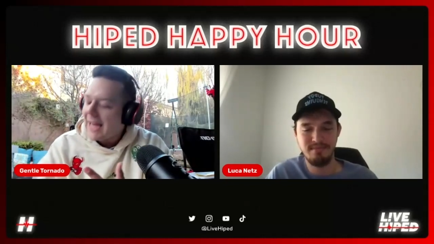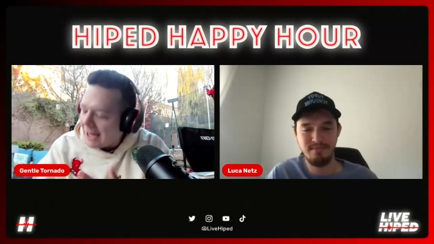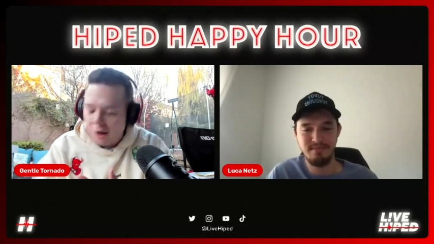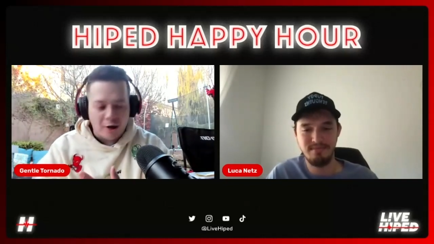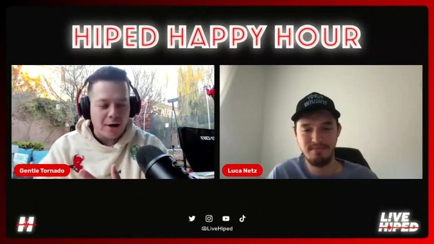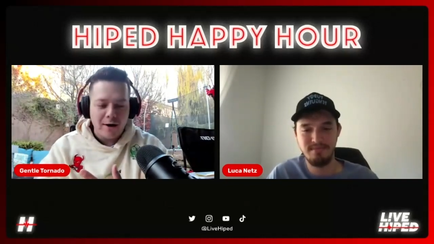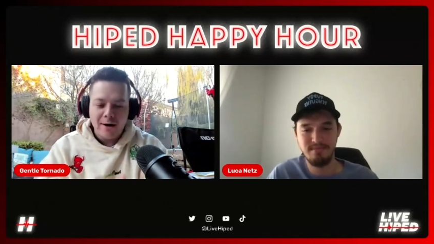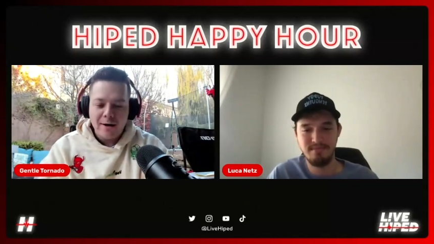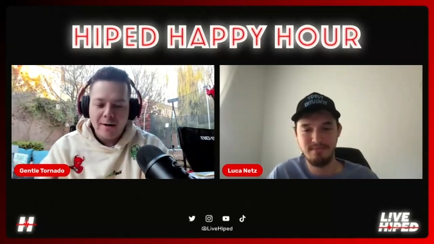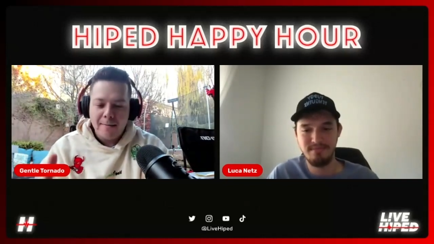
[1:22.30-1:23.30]
Speaker 1: killer
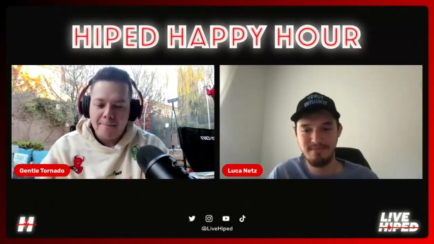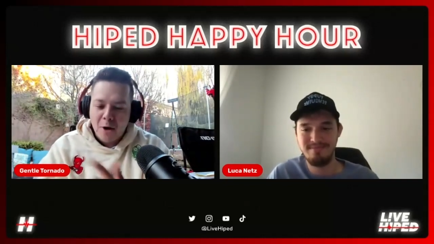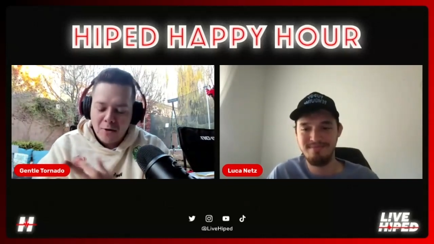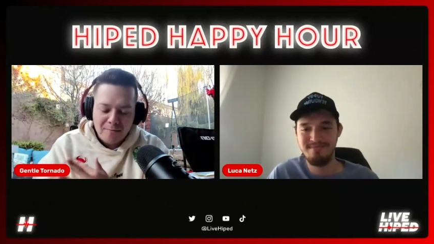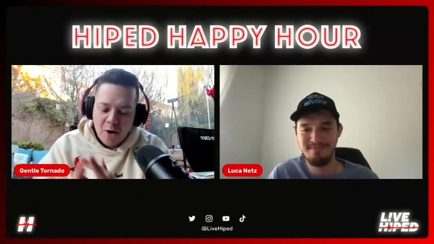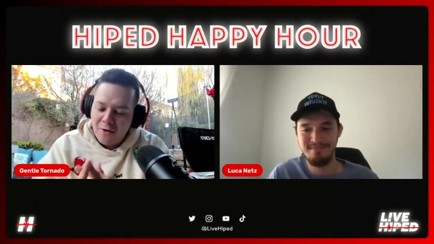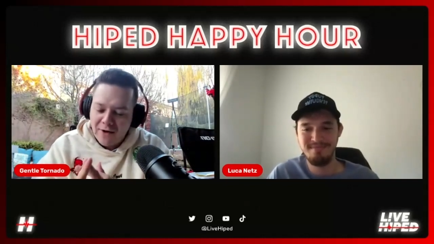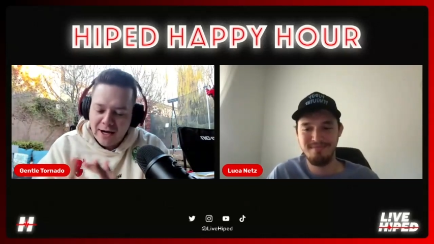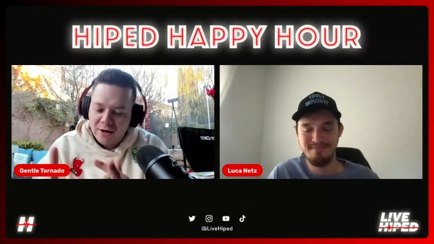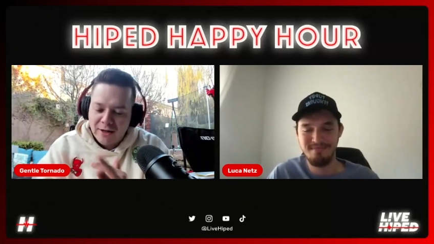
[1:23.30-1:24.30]
mo-
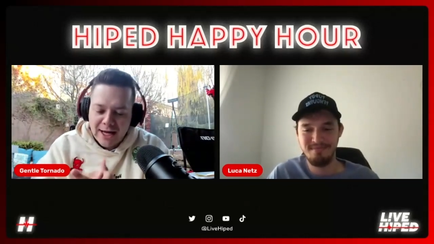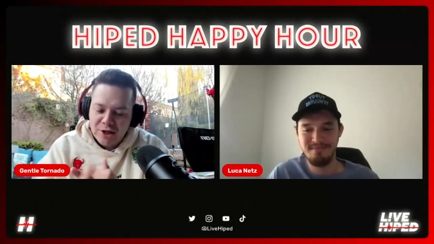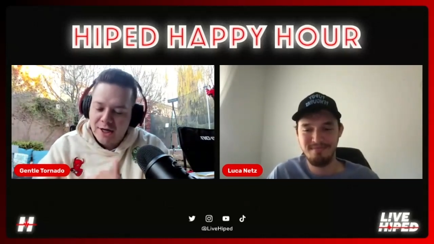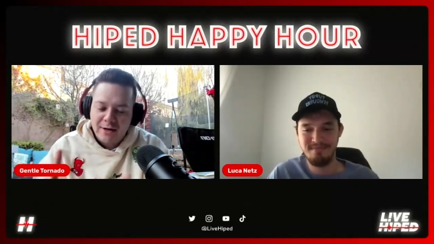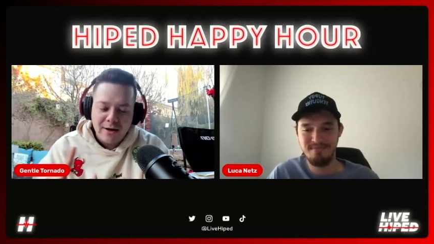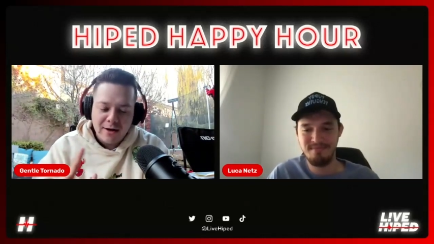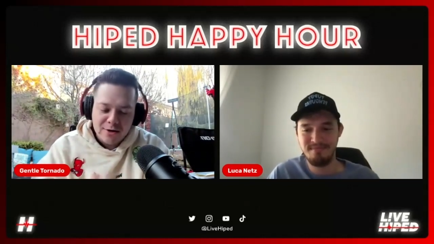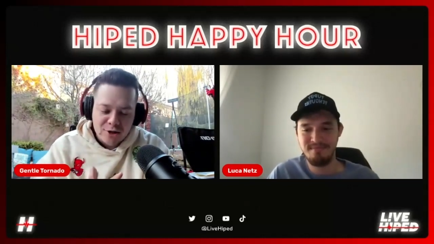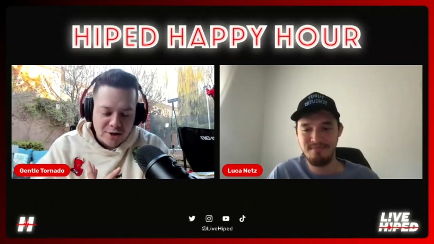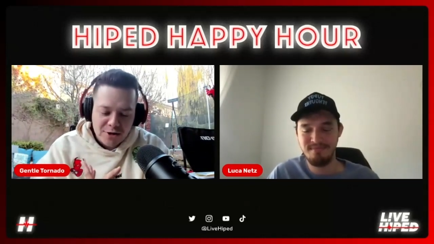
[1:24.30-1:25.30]
motivator, legend,
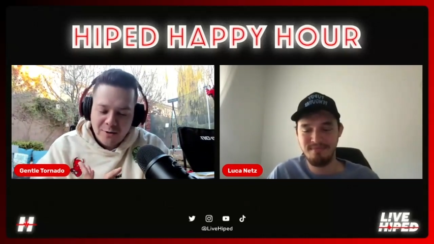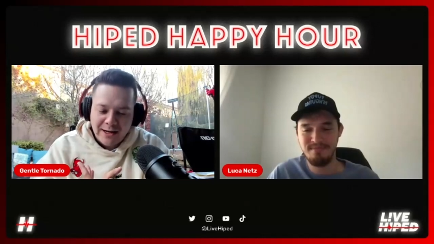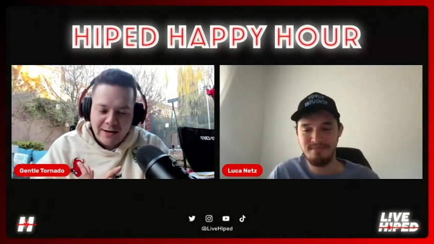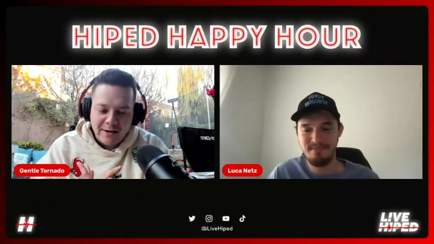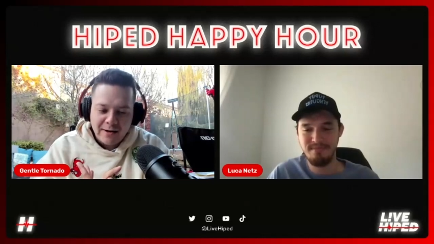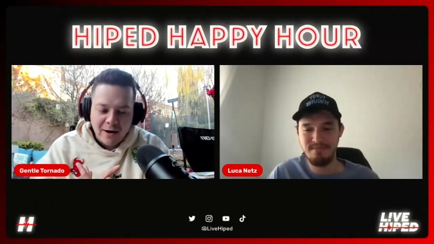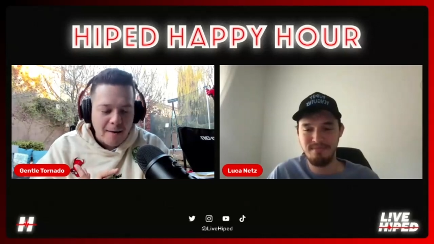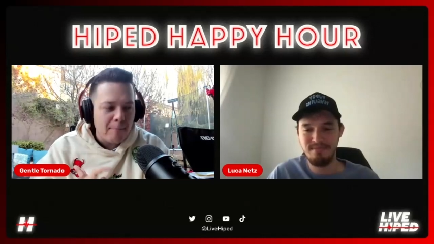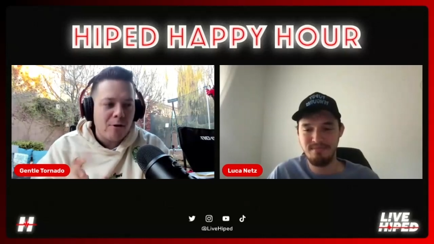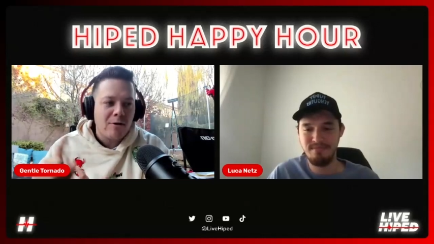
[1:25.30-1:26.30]
genuine,
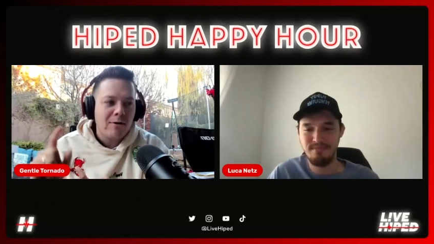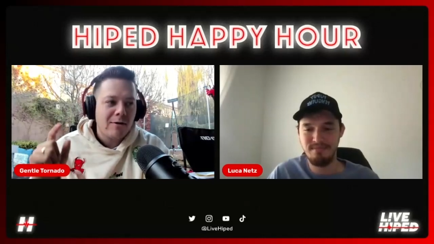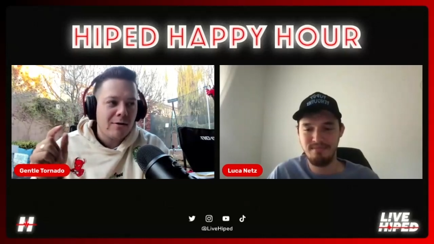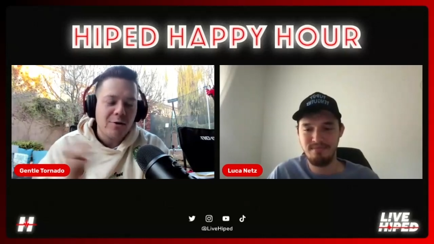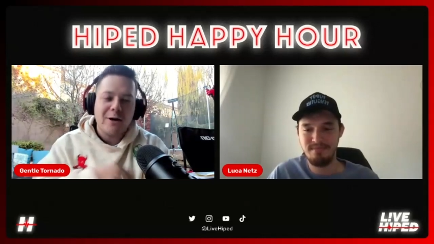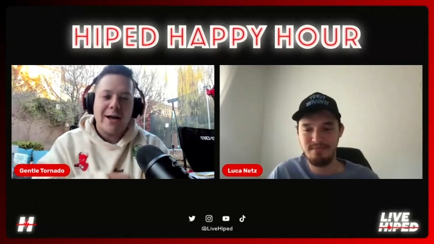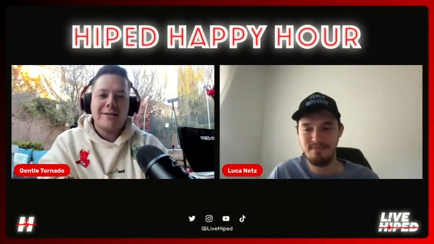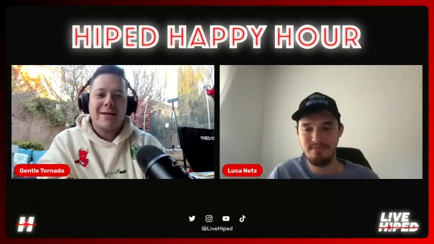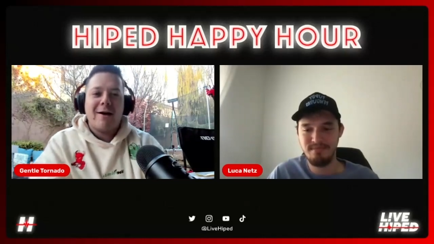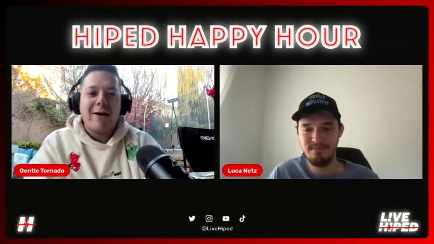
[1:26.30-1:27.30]
humble. Luca
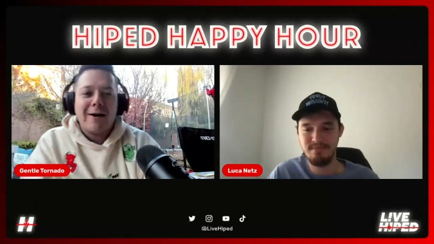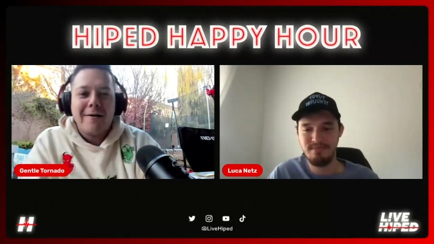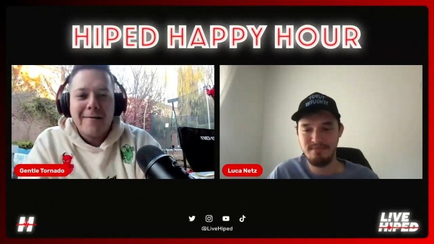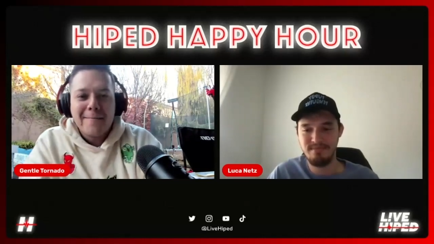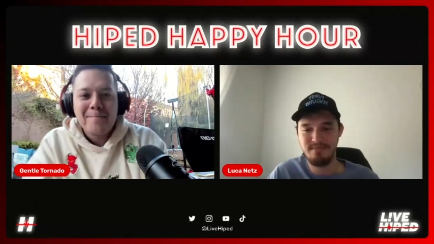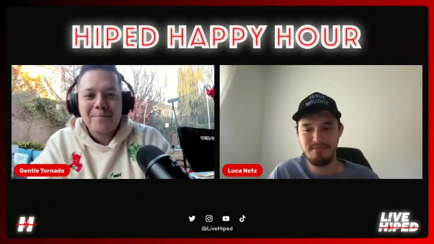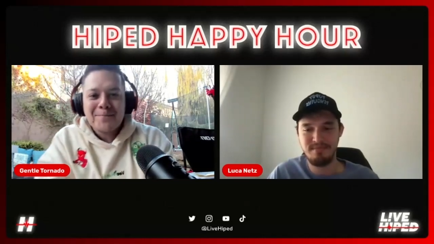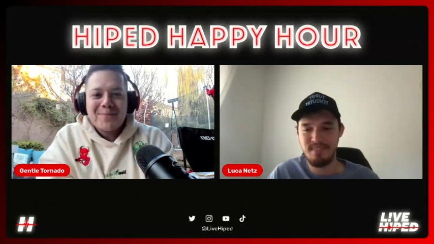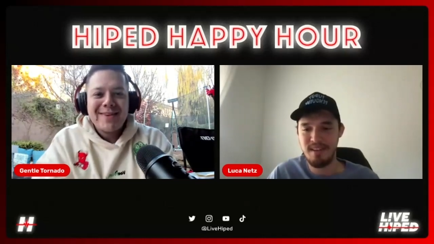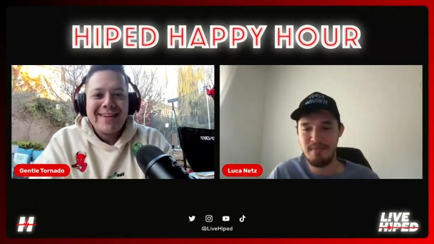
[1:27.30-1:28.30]
Netz, how are you?
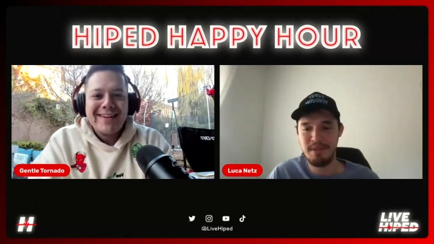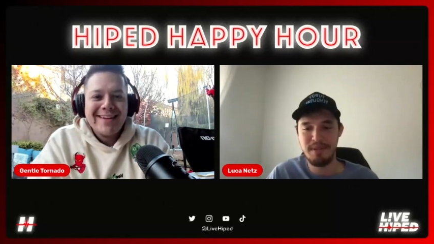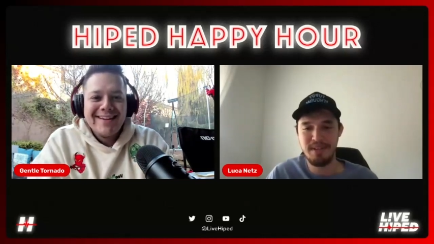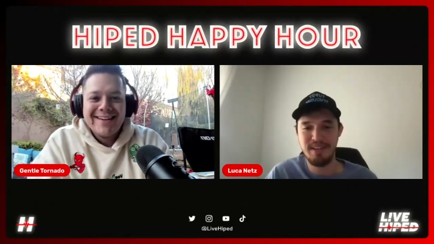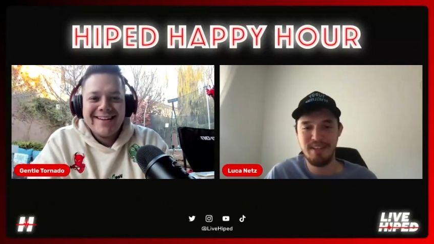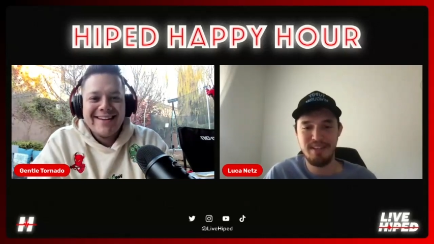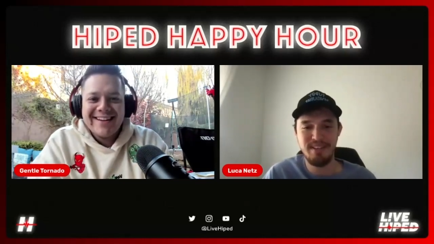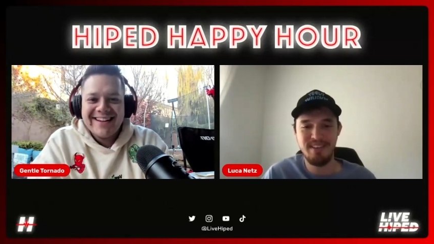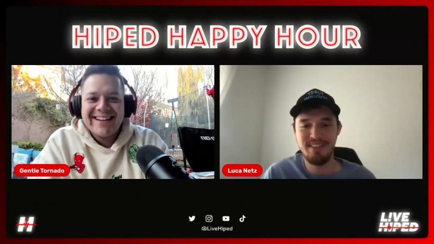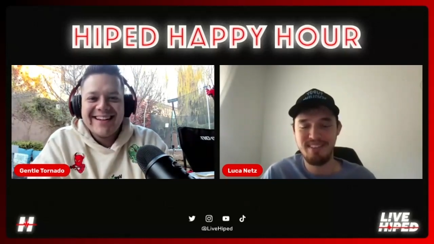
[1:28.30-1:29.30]
Speaker 2: I'm doing good,
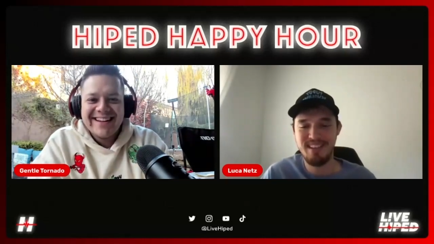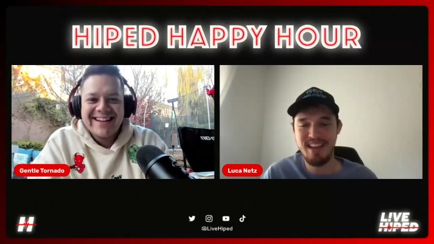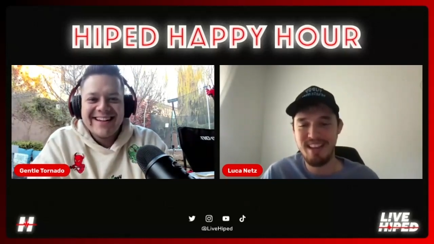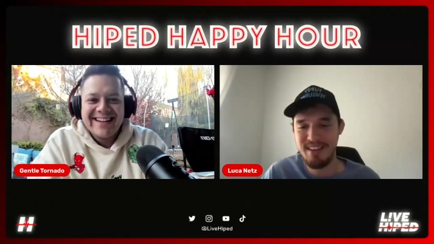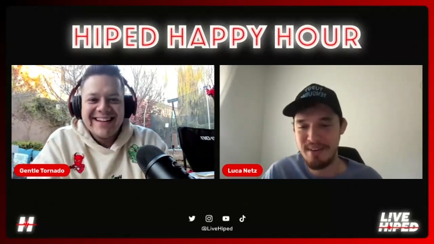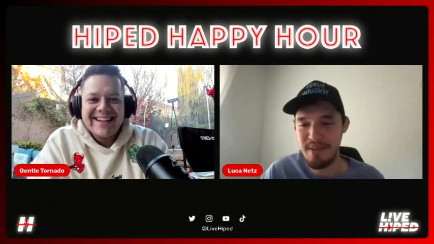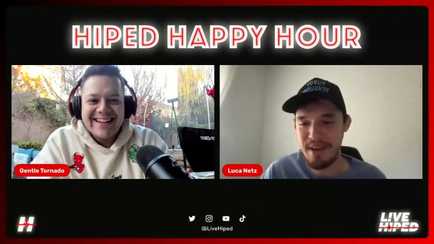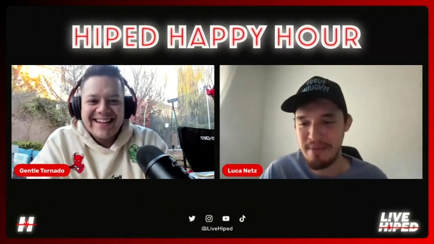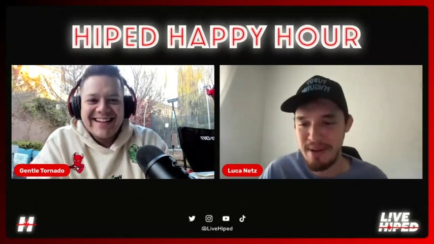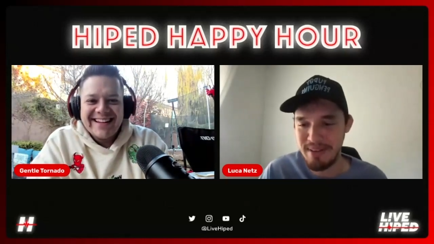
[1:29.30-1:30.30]
dude. And I didn't know
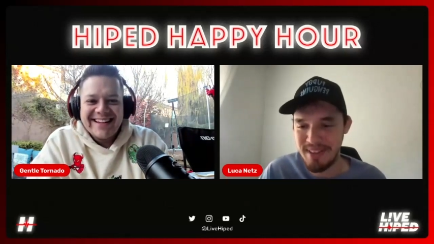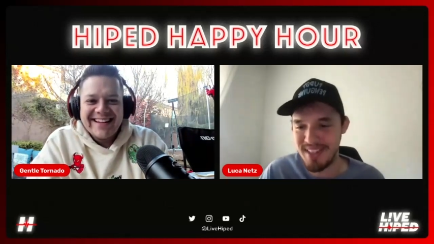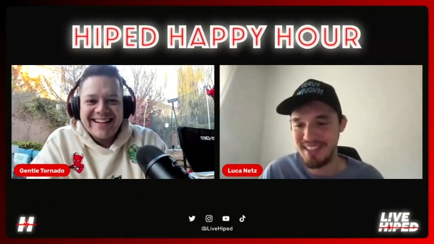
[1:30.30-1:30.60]
that about.